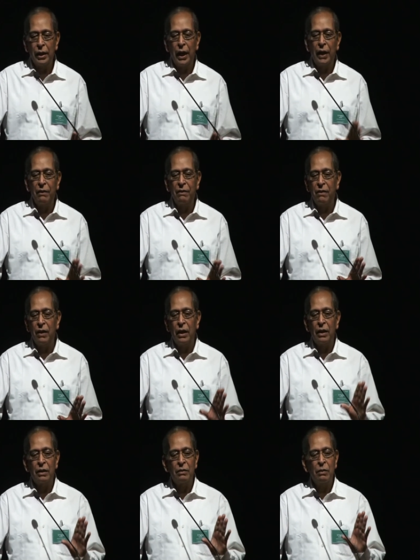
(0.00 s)
gave
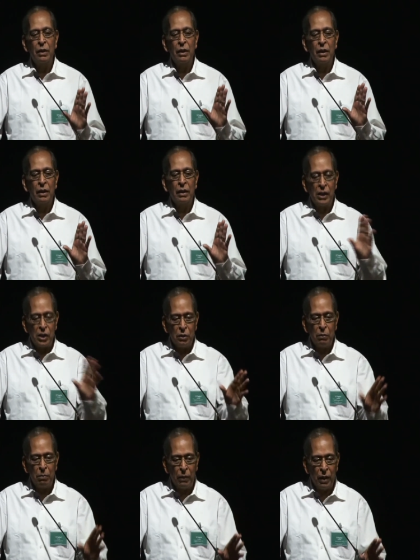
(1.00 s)
uh,
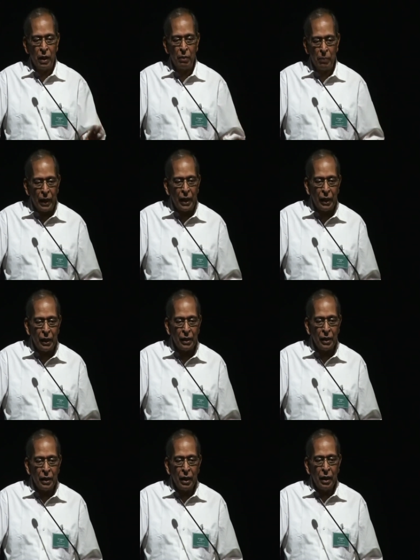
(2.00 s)
uh,
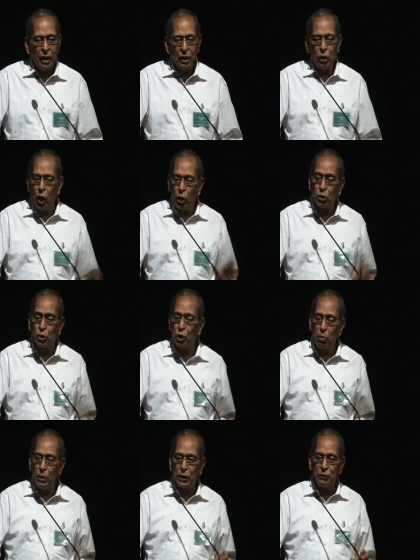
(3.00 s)
money, not
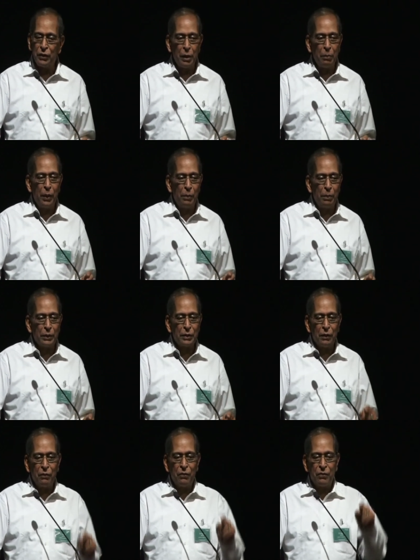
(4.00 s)
so much for the
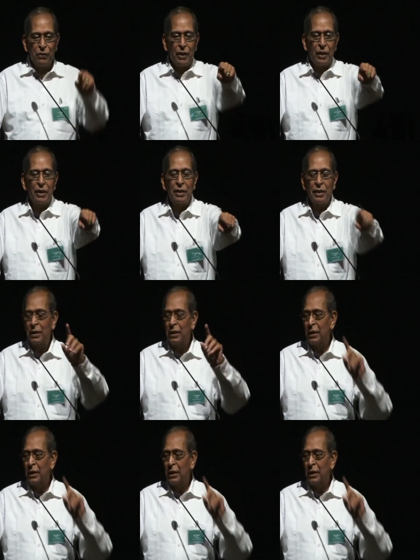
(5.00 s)
purpose of uh,